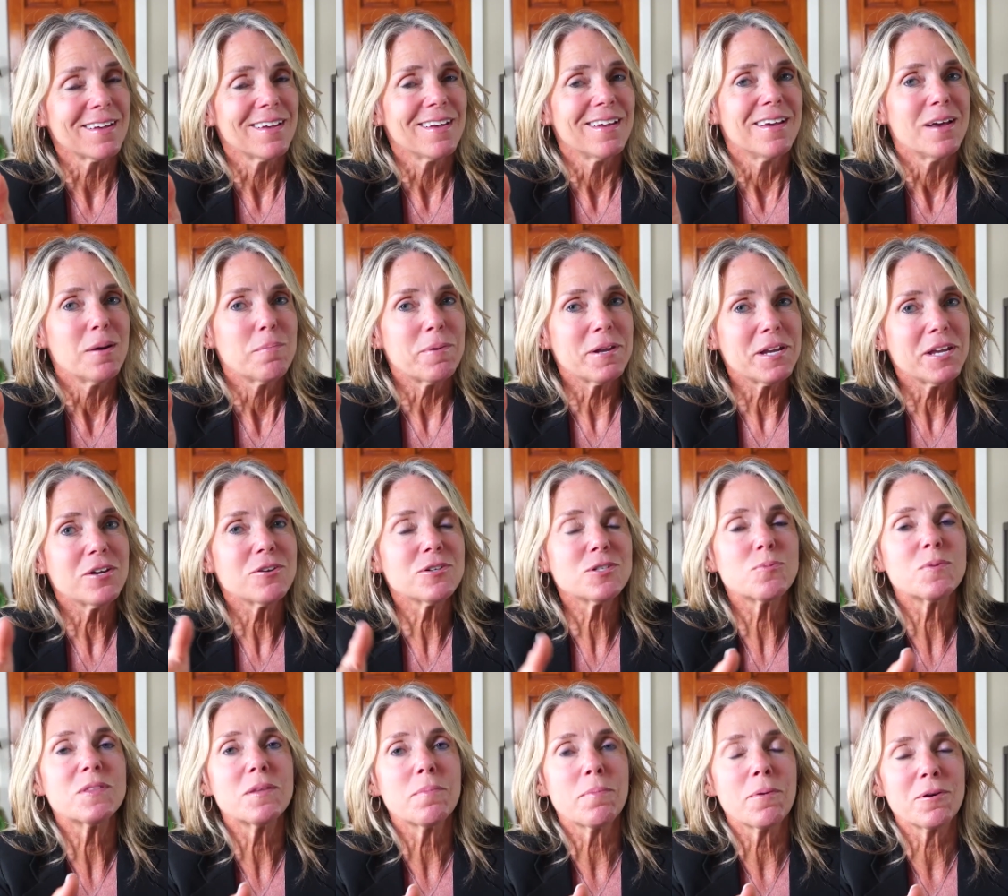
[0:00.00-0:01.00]
But here's
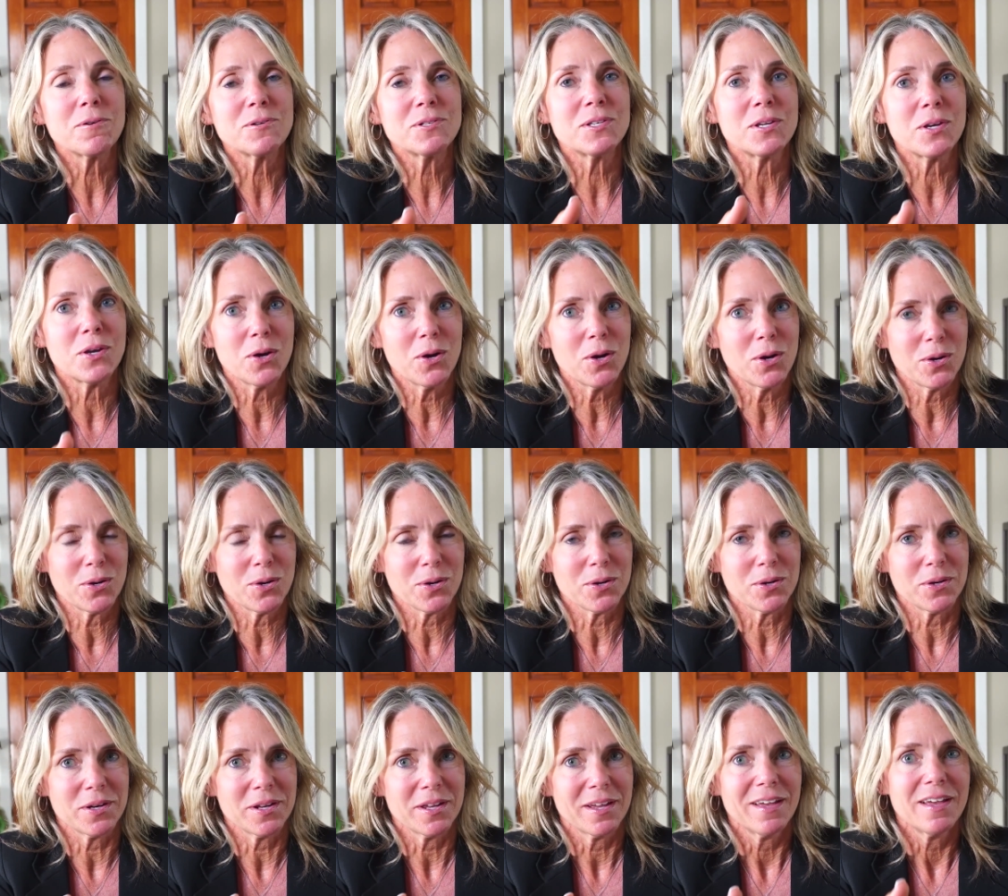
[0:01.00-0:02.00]
what the person
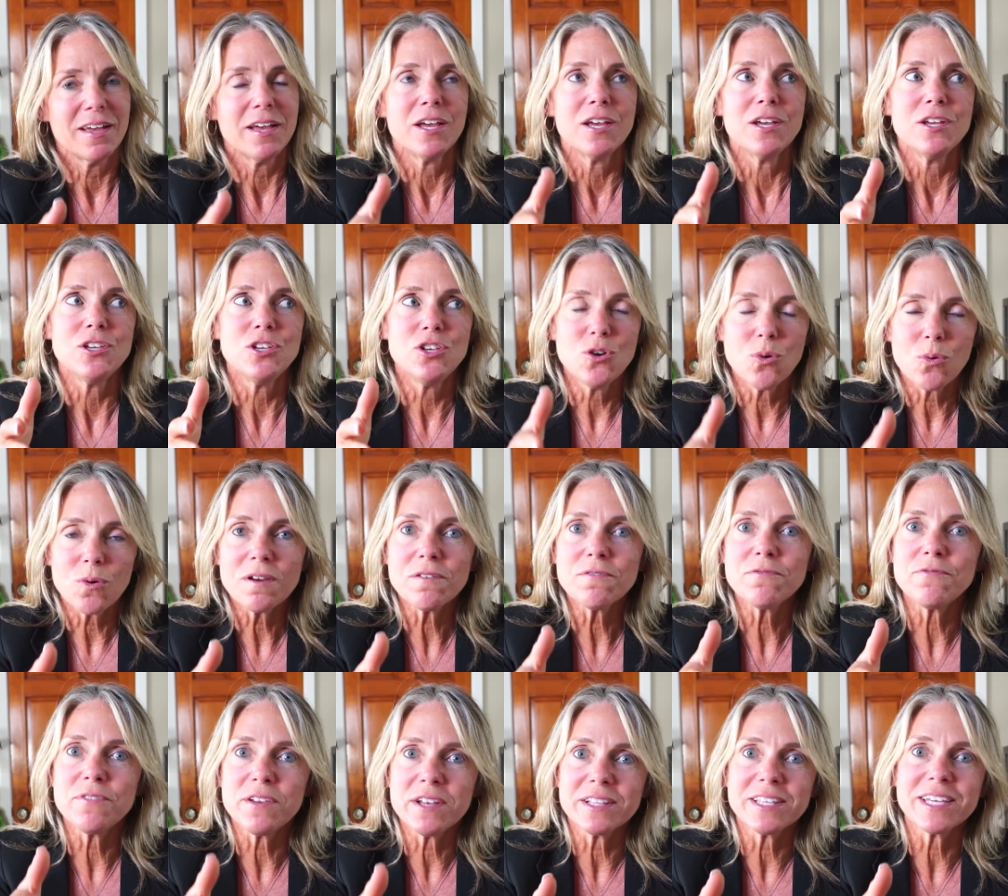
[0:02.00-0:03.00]
heard. Your
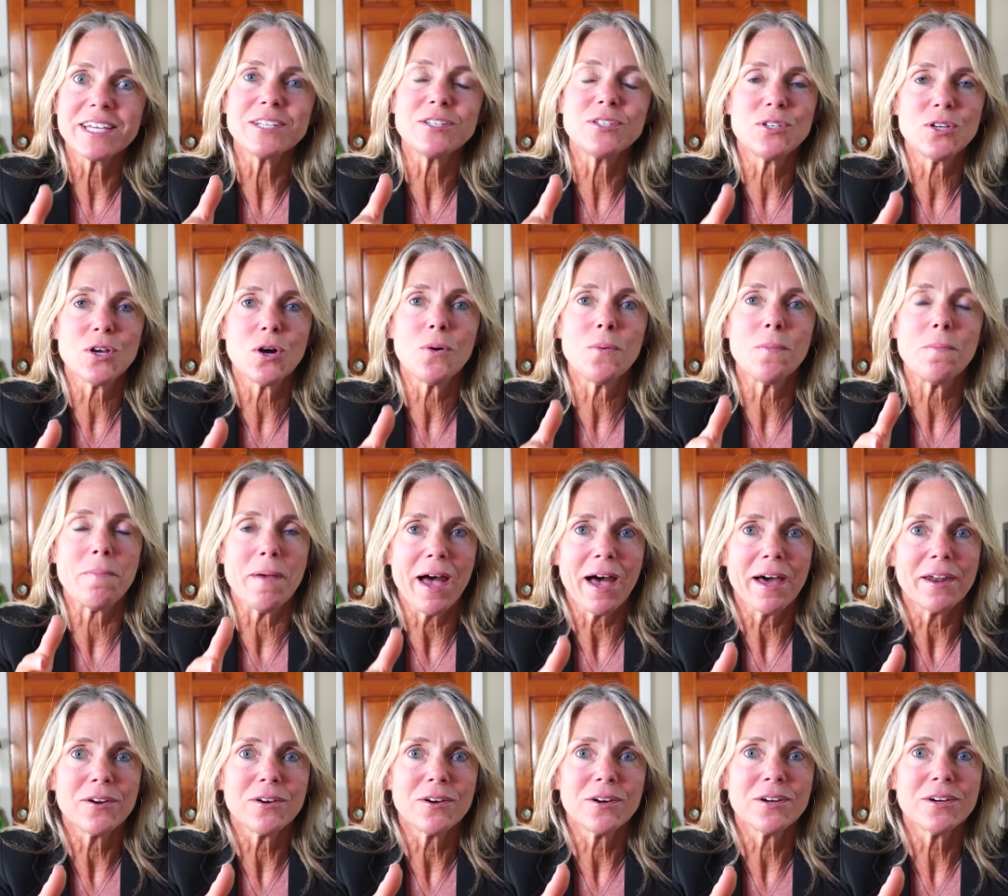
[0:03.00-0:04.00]
feelings don't
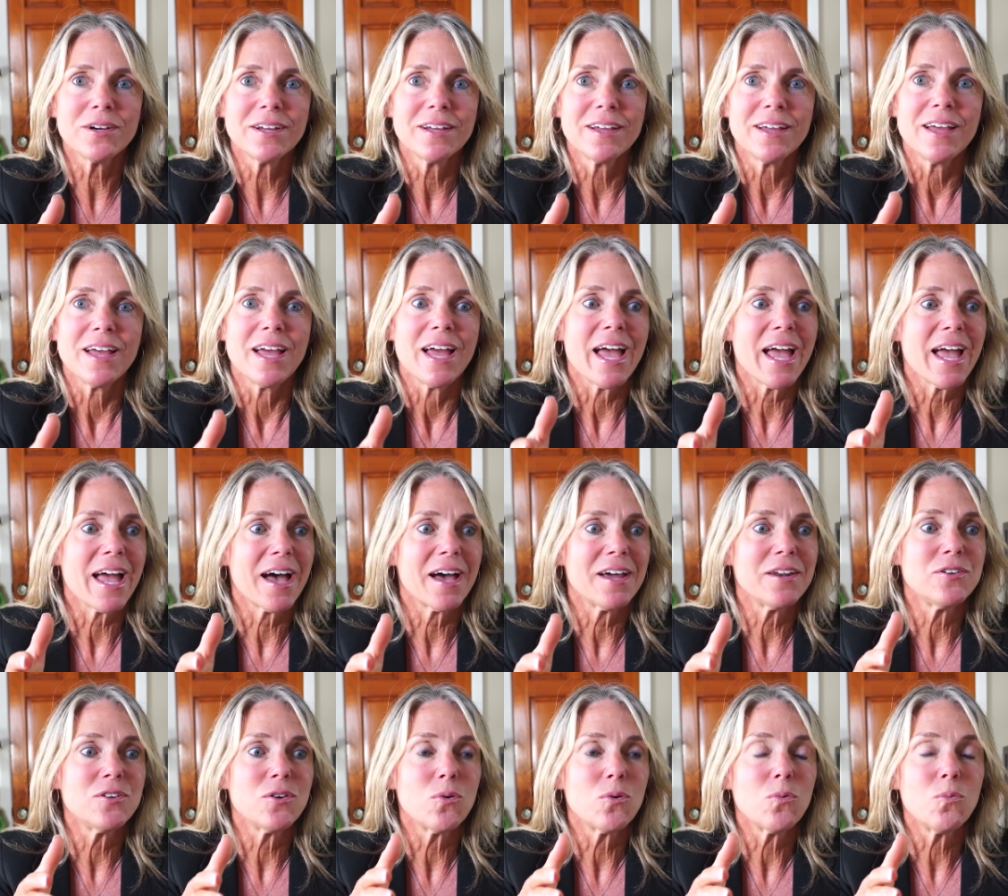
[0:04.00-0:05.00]
matter,
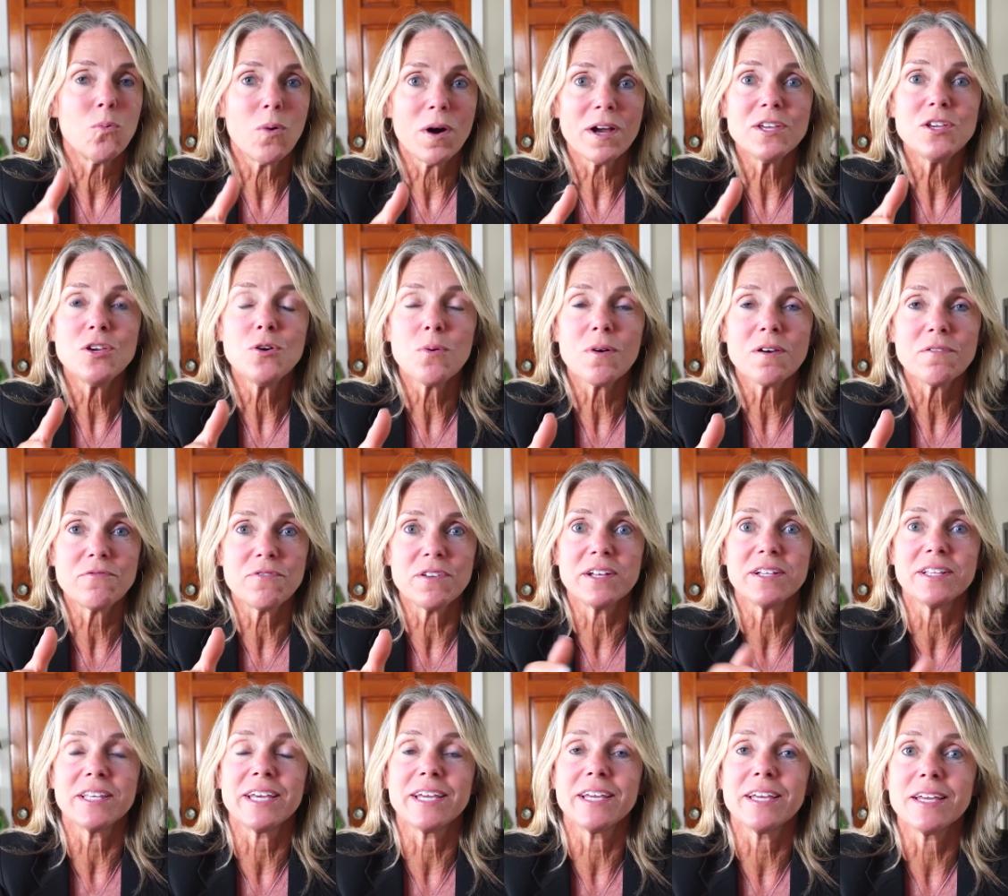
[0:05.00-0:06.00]
and what you are
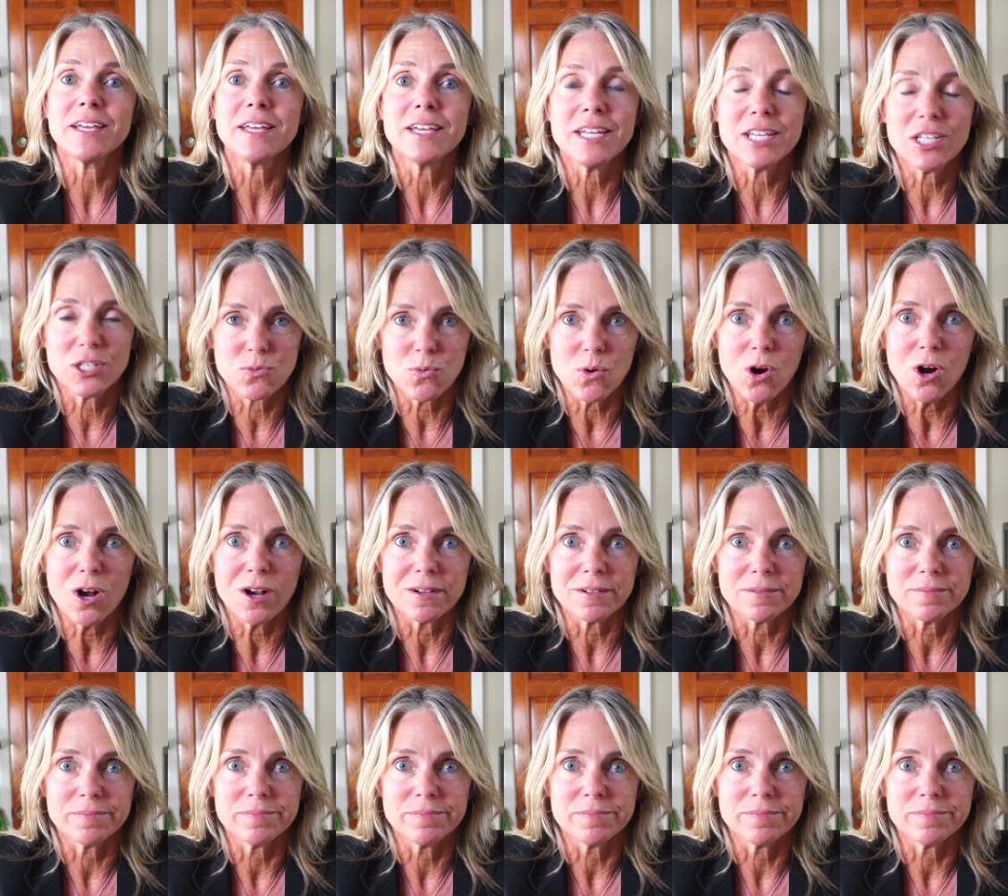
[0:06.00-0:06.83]
feeling is wrong.